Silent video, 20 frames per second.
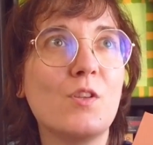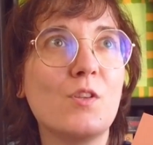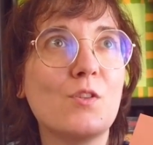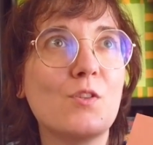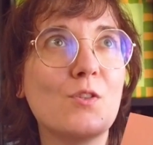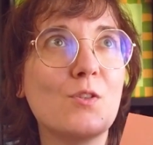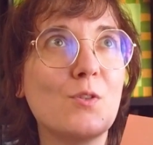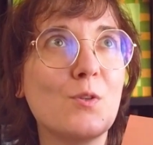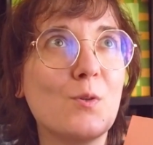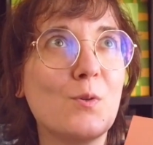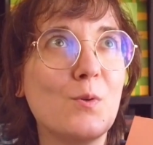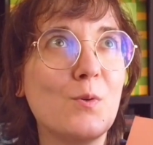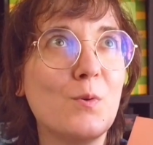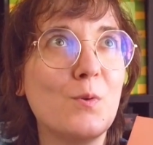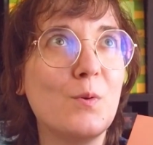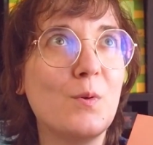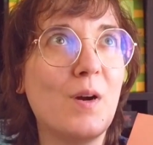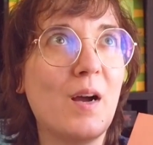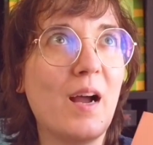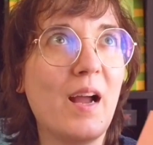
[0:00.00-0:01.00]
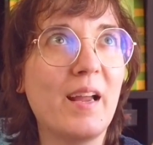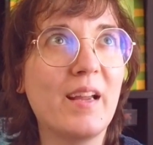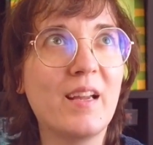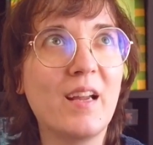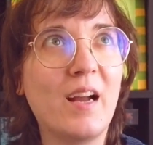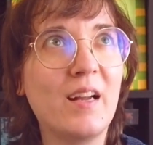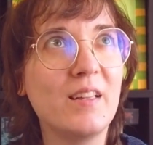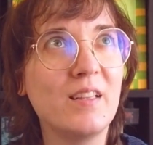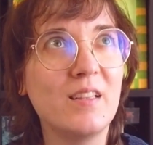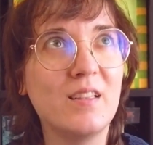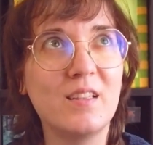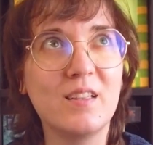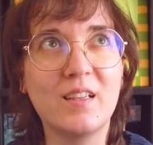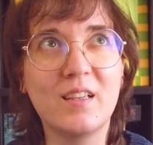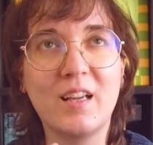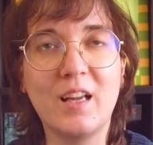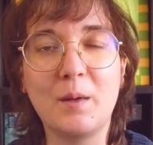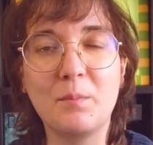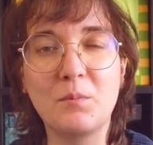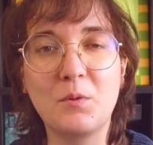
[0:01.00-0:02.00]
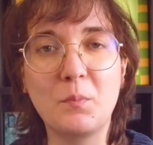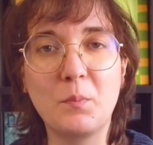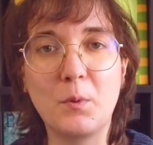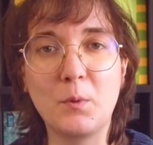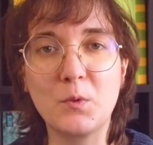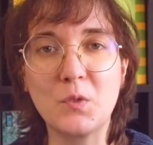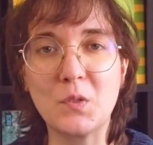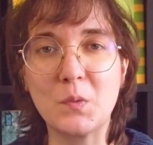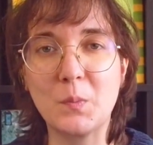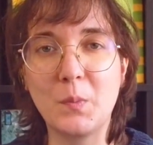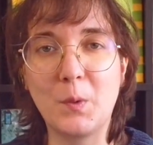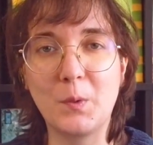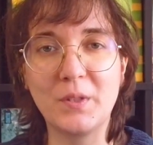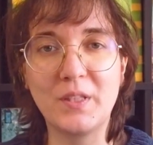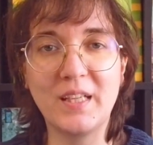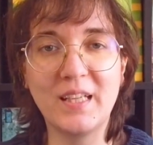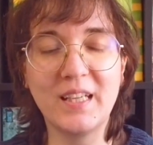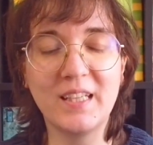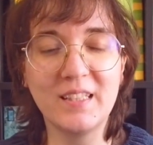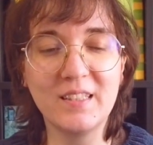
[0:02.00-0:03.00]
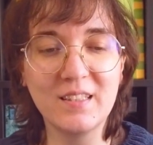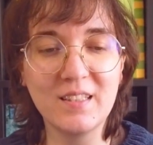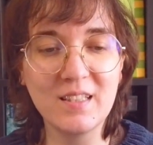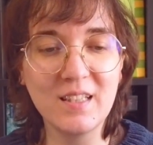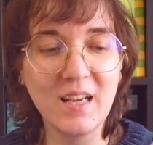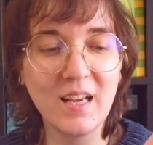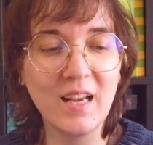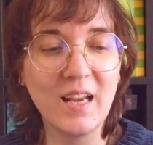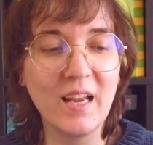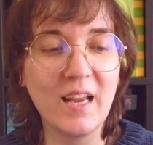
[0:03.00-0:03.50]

So I kind of kept postponing it.